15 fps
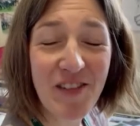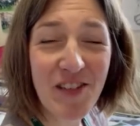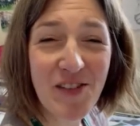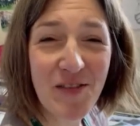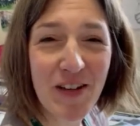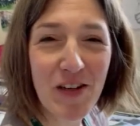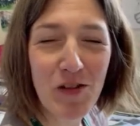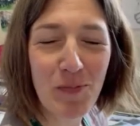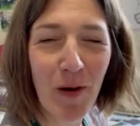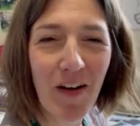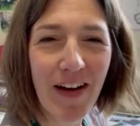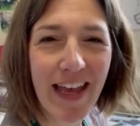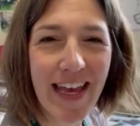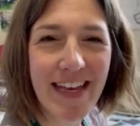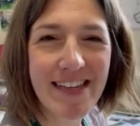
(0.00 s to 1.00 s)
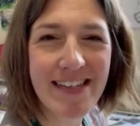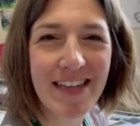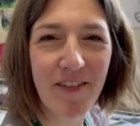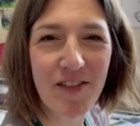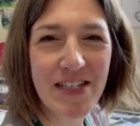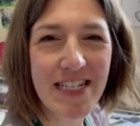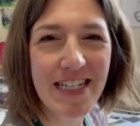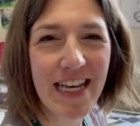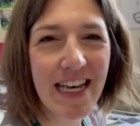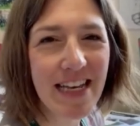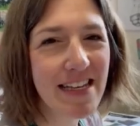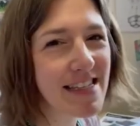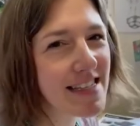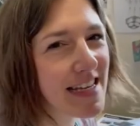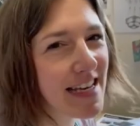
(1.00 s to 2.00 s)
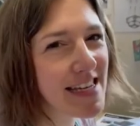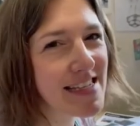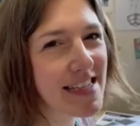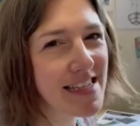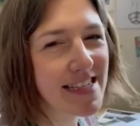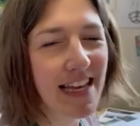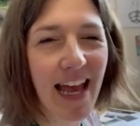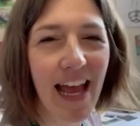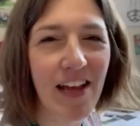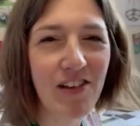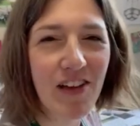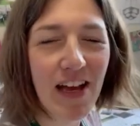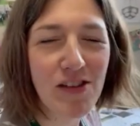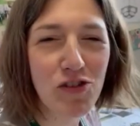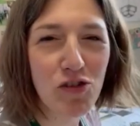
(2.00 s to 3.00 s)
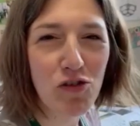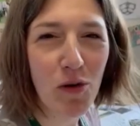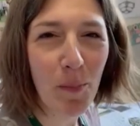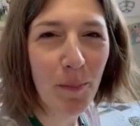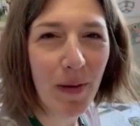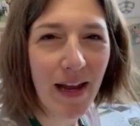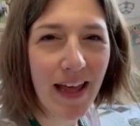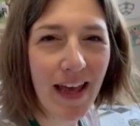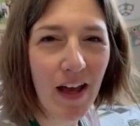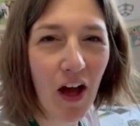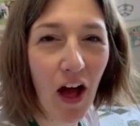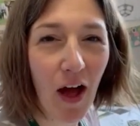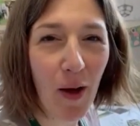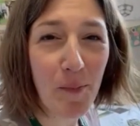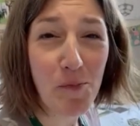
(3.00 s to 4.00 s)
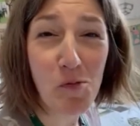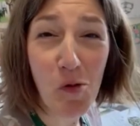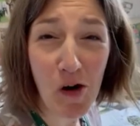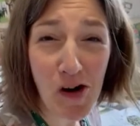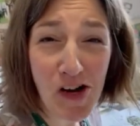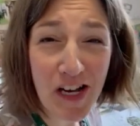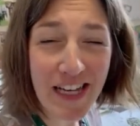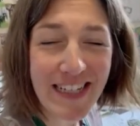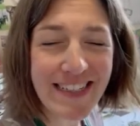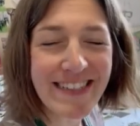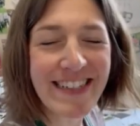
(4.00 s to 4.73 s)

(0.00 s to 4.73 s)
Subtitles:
just finished marking 70s is CHS crumbling work.